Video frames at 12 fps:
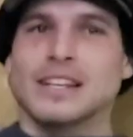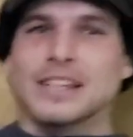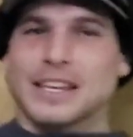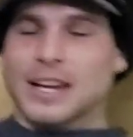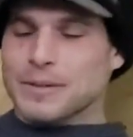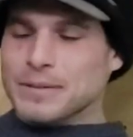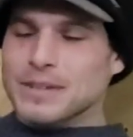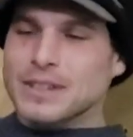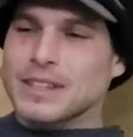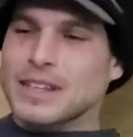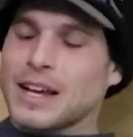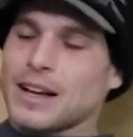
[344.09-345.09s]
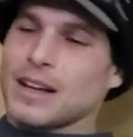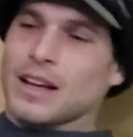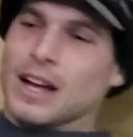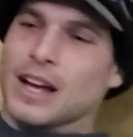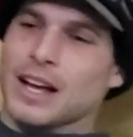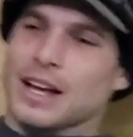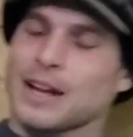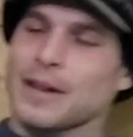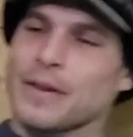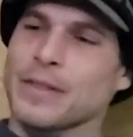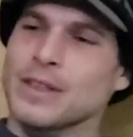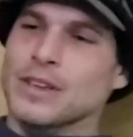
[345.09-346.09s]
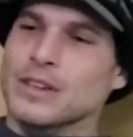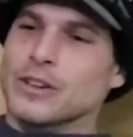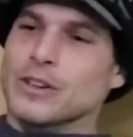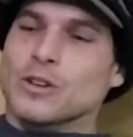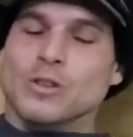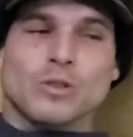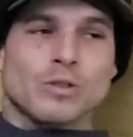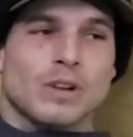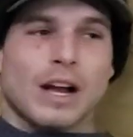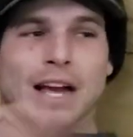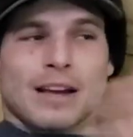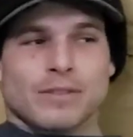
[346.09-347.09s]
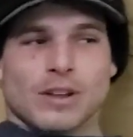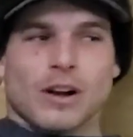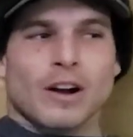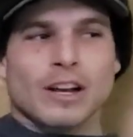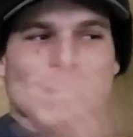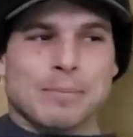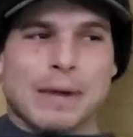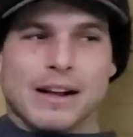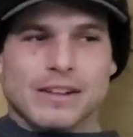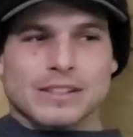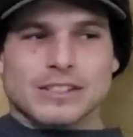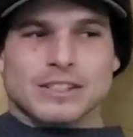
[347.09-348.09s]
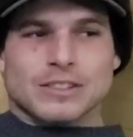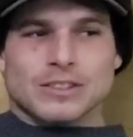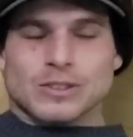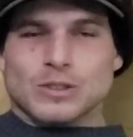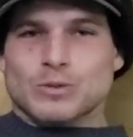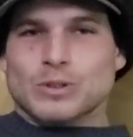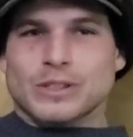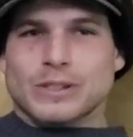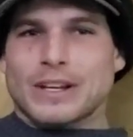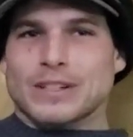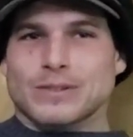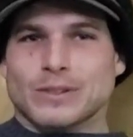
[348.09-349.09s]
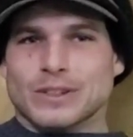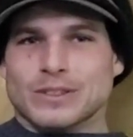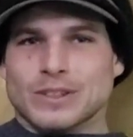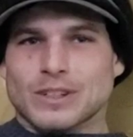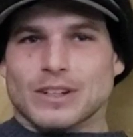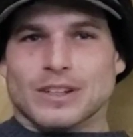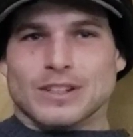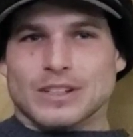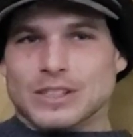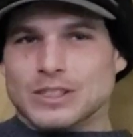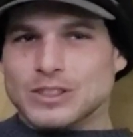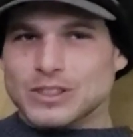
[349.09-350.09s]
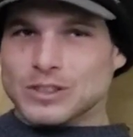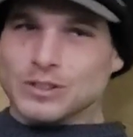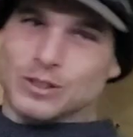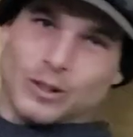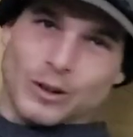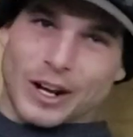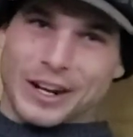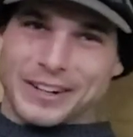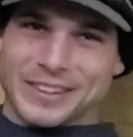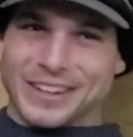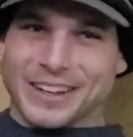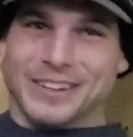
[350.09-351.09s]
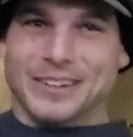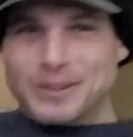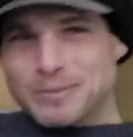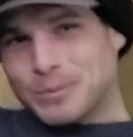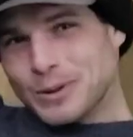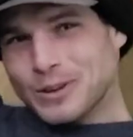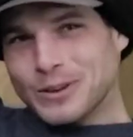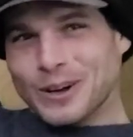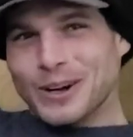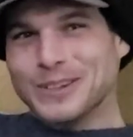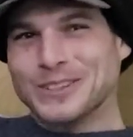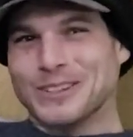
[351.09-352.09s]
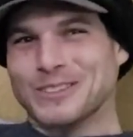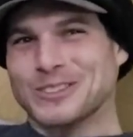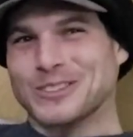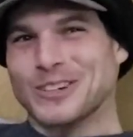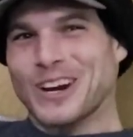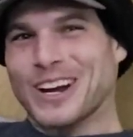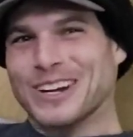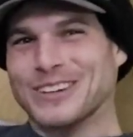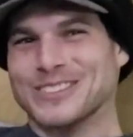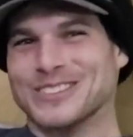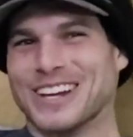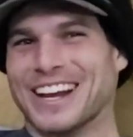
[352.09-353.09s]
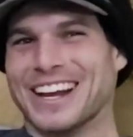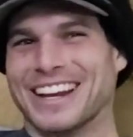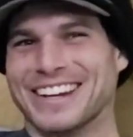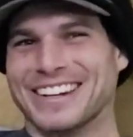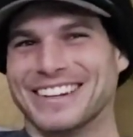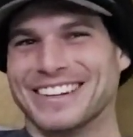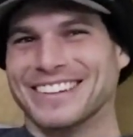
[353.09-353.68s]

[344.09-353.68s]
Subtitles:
Yep. I have the hookup alleys here, so it's really nice for us to just do a run and then put the dogs on the straw outside.